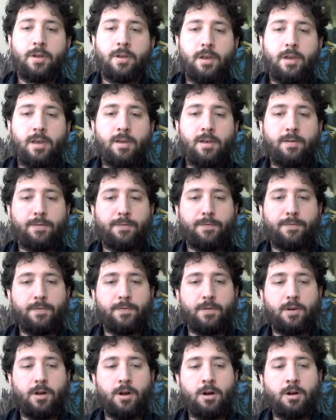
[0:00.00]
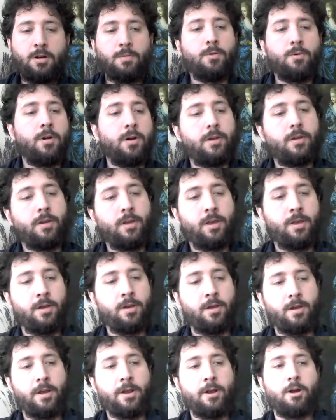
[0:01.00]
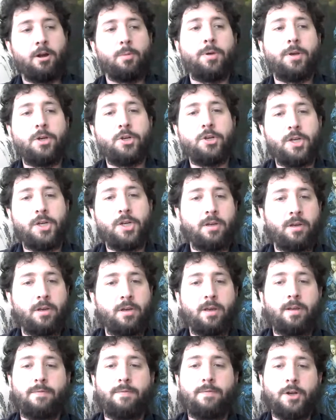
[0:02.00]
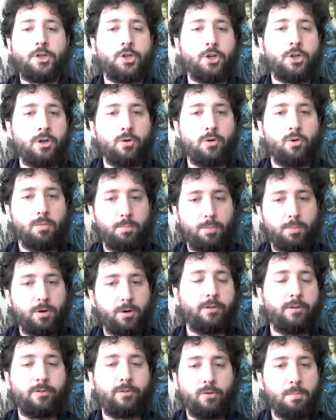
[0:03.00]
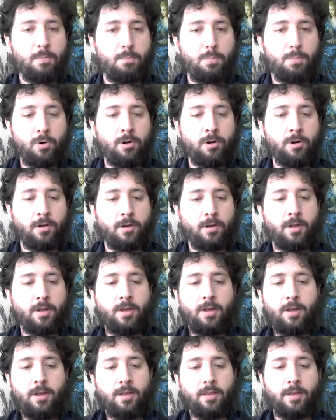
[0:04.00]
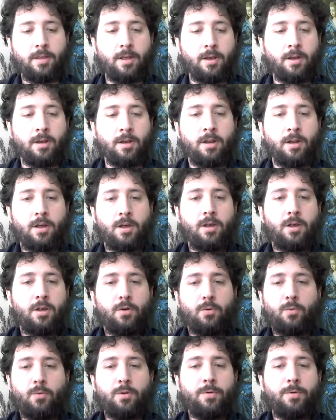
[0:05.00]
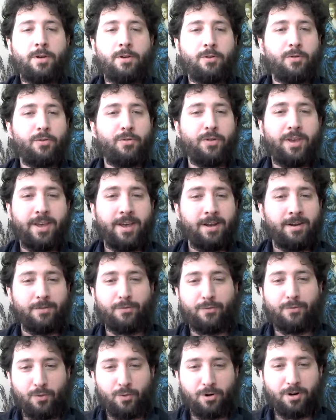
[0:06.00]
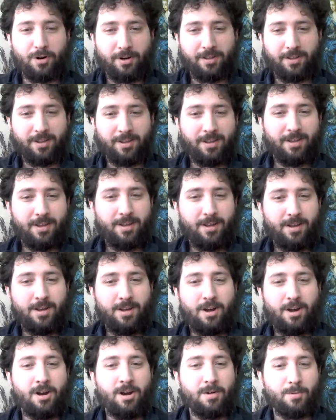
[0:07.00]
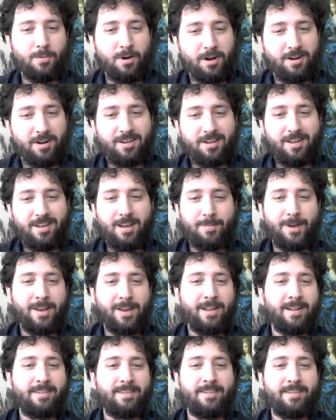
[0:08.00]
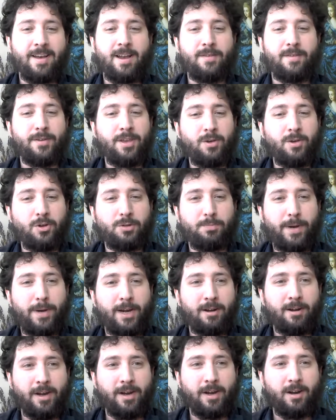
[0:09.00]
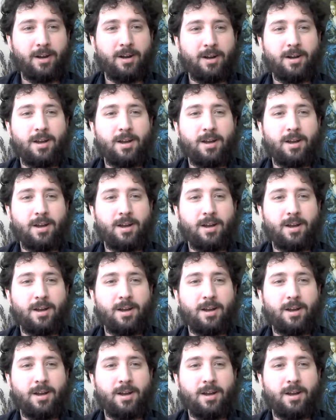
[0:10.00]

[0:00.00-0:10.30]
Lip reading: if artwork in an RPG, adventure, or book is so important, then what do we do if we can't afford artwork? I mean, that's kind of a huge barrier.